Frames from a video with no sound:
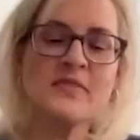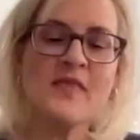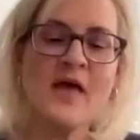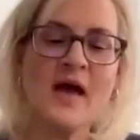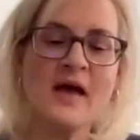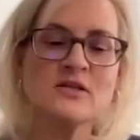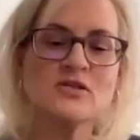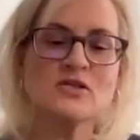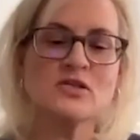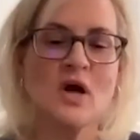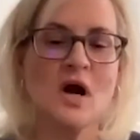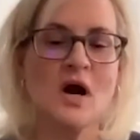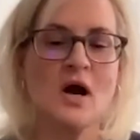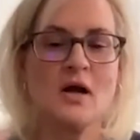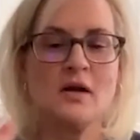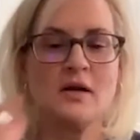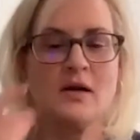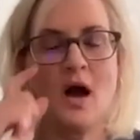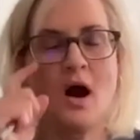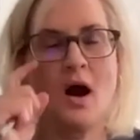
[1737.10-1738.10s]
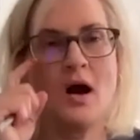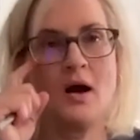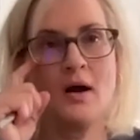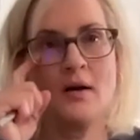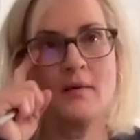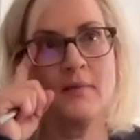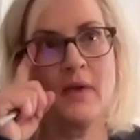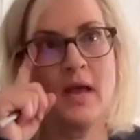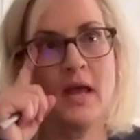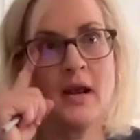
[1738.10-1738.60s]
that, Sean,
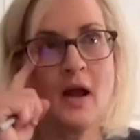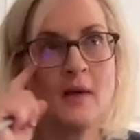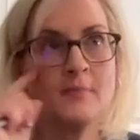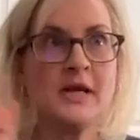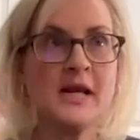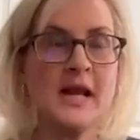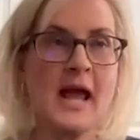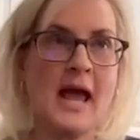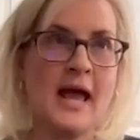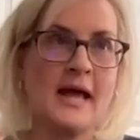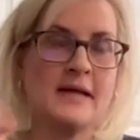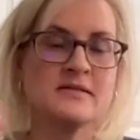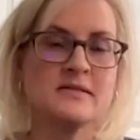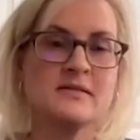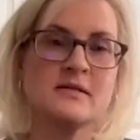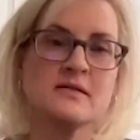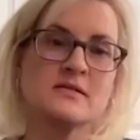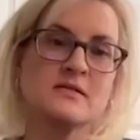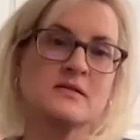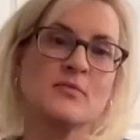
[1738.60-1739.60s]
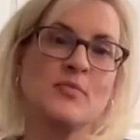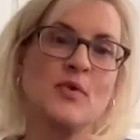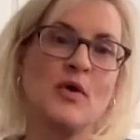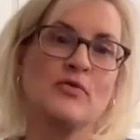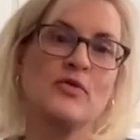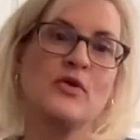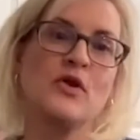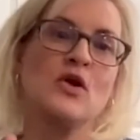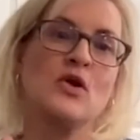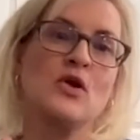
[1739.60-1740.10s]
and I'm going to ask this to
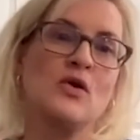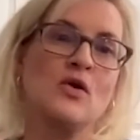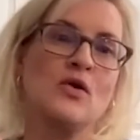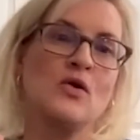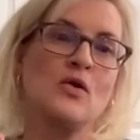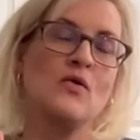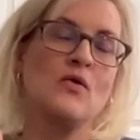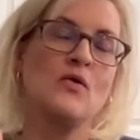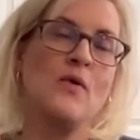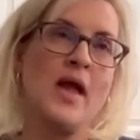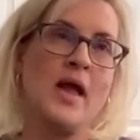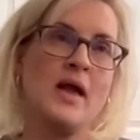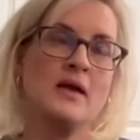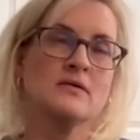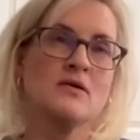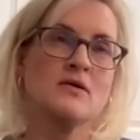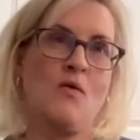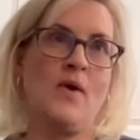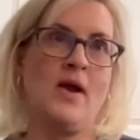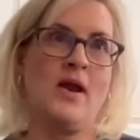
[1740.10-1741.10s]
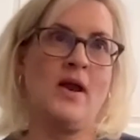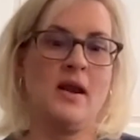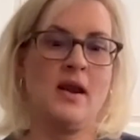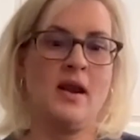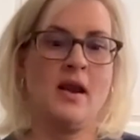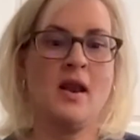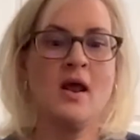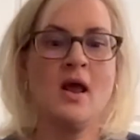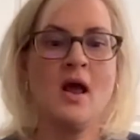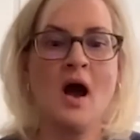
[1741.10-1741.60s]
both you and
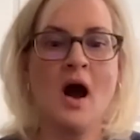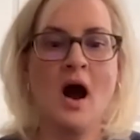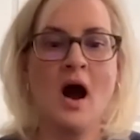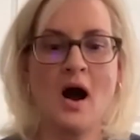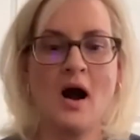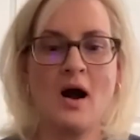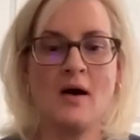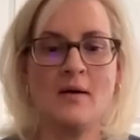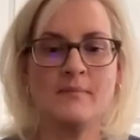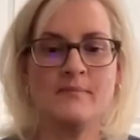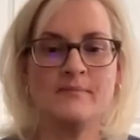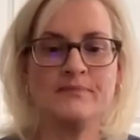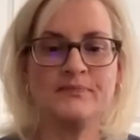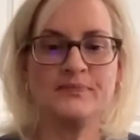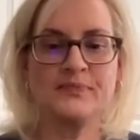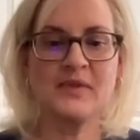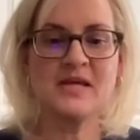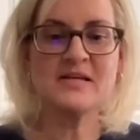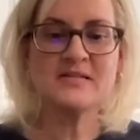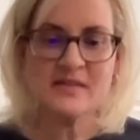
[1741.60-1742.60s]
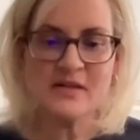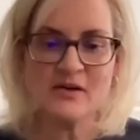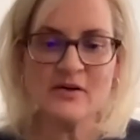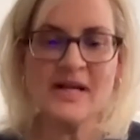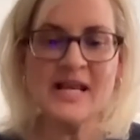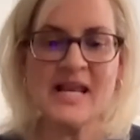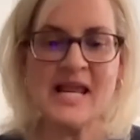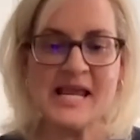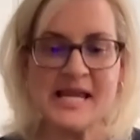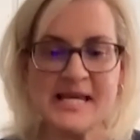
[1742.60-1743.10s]
Quentin, is there
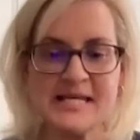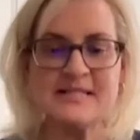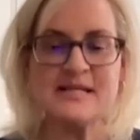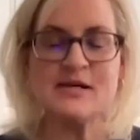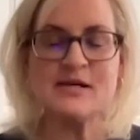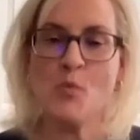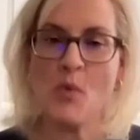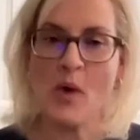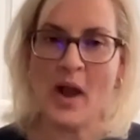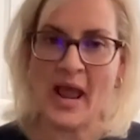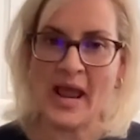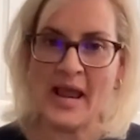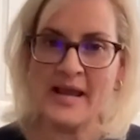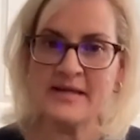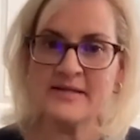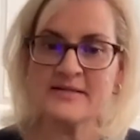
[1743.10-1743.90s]
an easy way